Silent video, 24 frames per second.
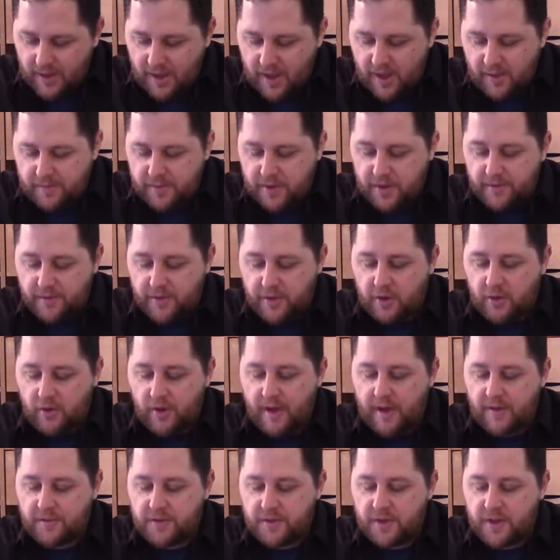Beautifully
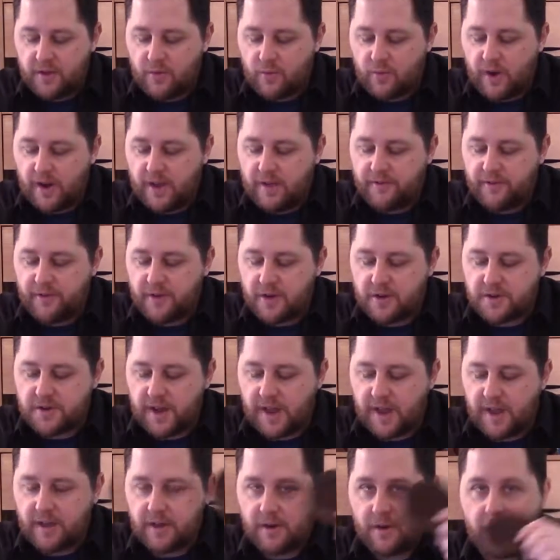crafted and ready for your
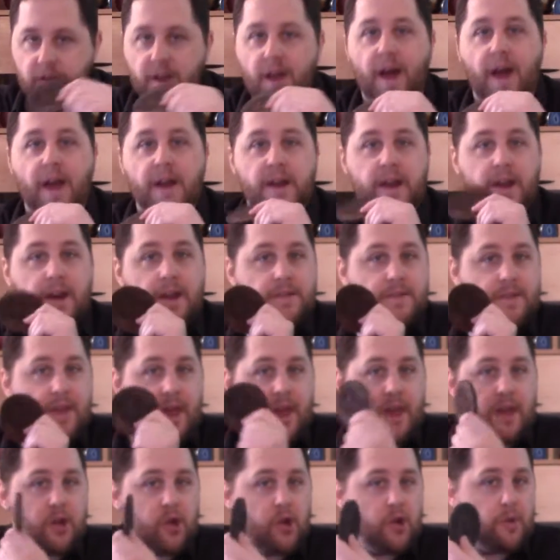tankard. I need a
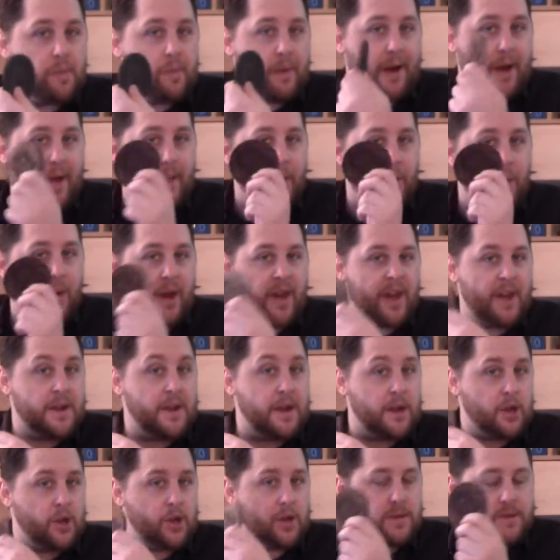tankard, by the way. I
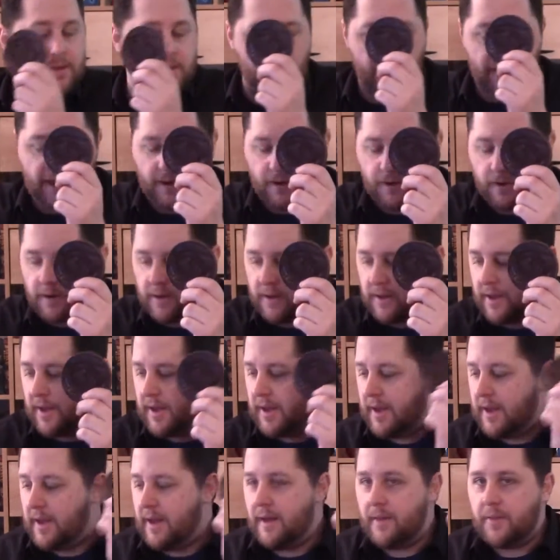need a good tankard.
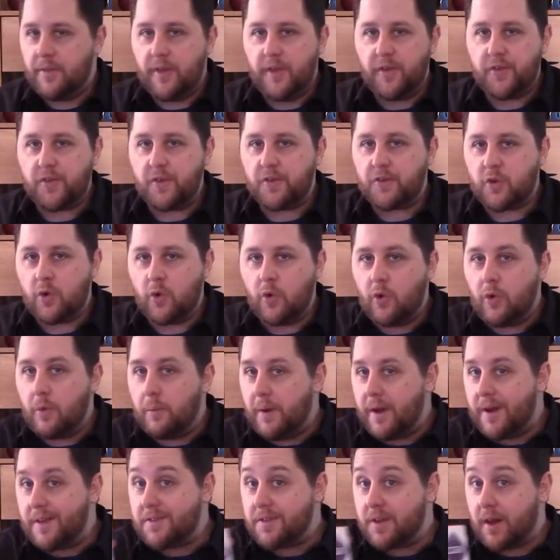This is cool,
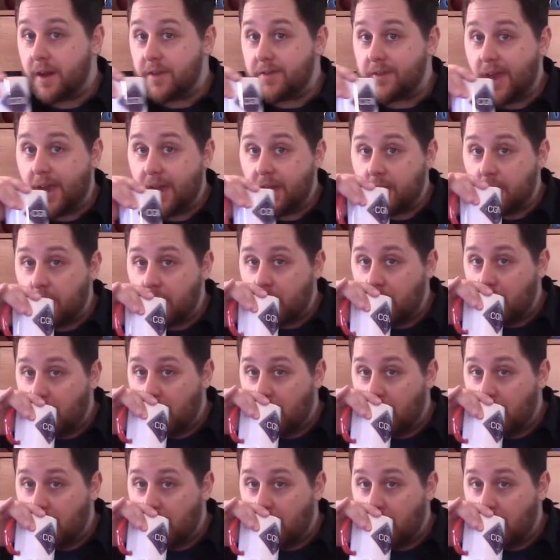but it's not a tankard.